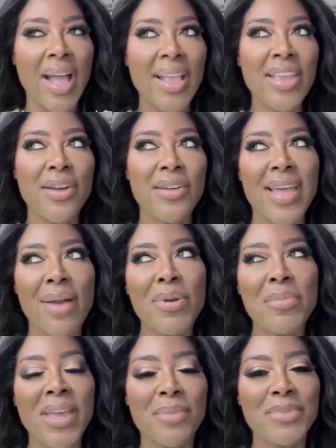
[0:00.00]
You know, that
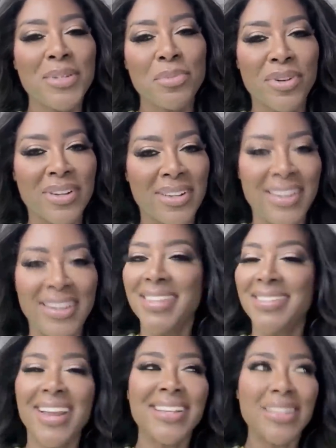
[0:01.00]
would be up to
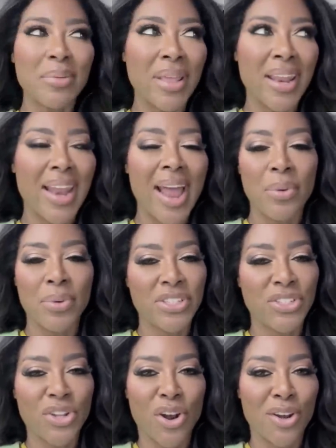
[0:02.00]
Brooklyn. It's not something that I
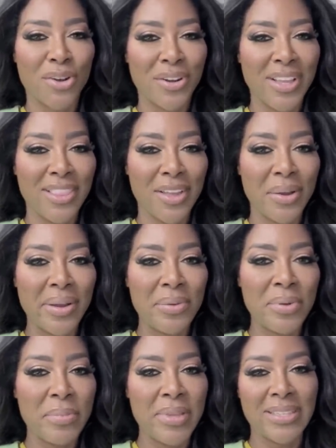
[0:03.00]
would start her in, though.
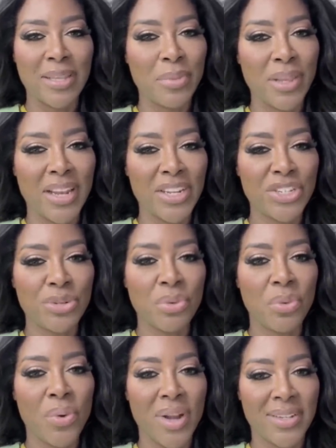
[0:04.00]
It would be something that she
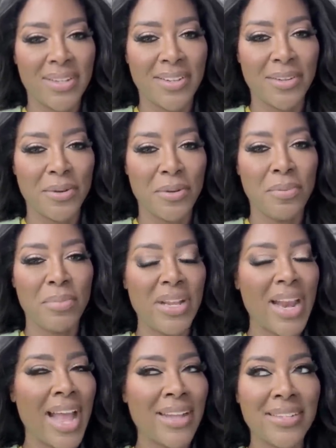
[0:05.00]
would want to do.
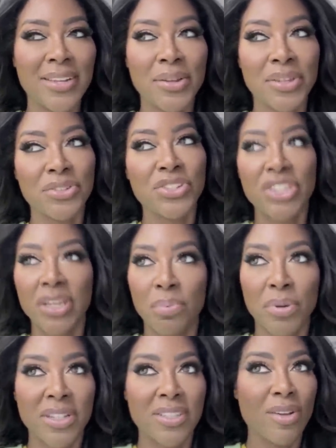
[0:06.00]
But I tell you, she
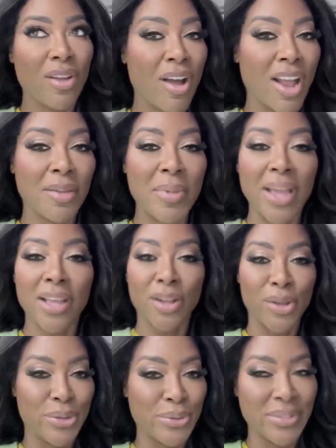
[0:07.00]
puts on all of my
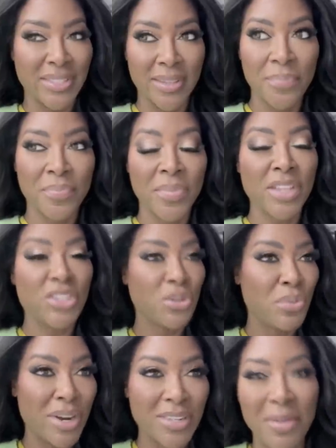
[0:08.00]
clothes.
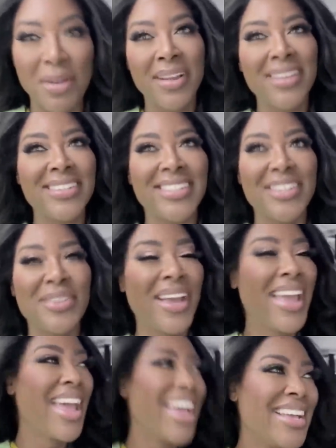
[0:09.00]
She wears,
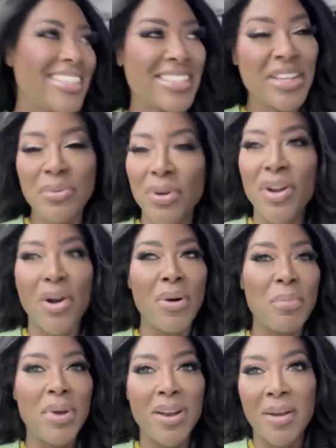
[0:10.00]
she will
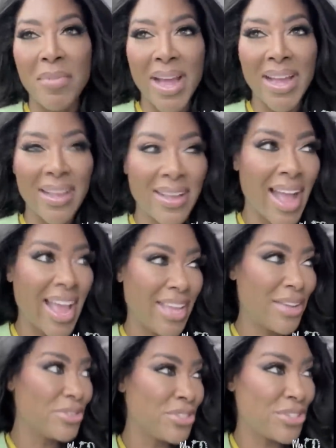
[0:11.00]
go and put on my
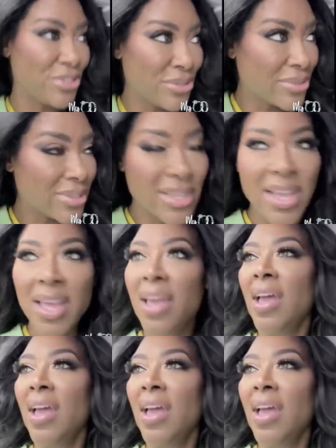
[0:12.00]
high heel shoes.